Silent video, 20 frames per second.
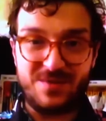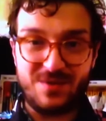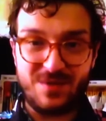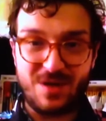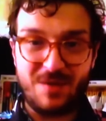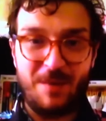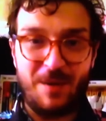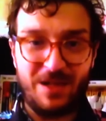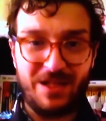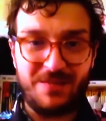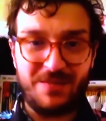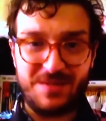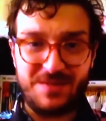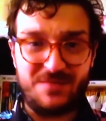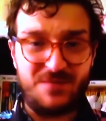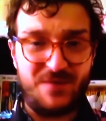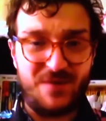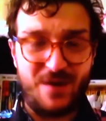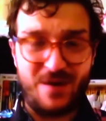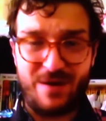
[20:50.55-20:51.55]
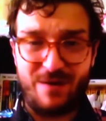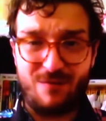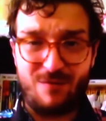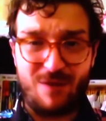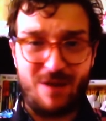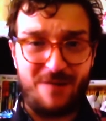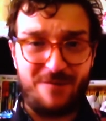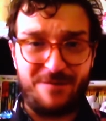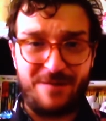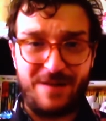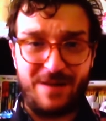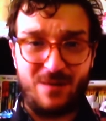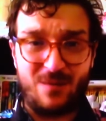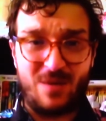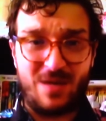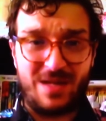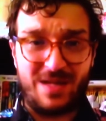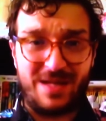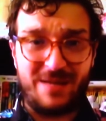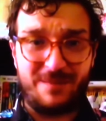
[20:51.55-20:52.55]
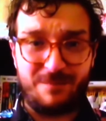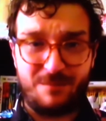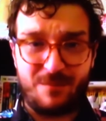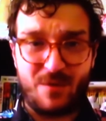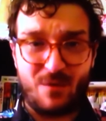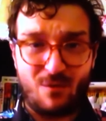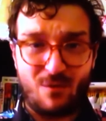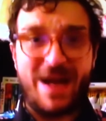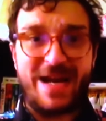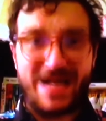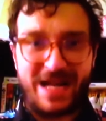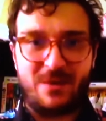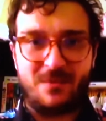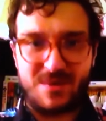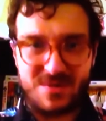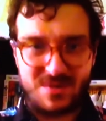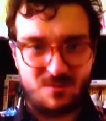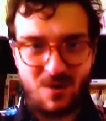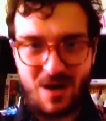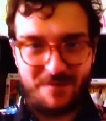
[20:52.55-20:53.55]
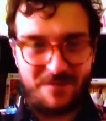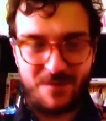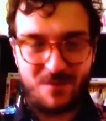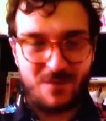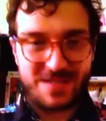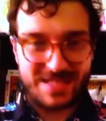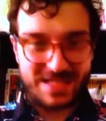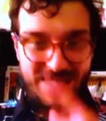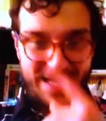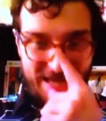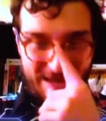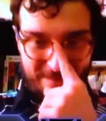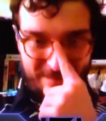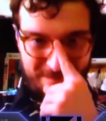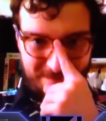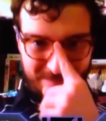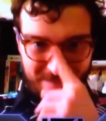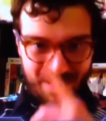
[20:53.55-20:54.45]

Capaldi was very rough, and it was the writing was rough. It wasn't him.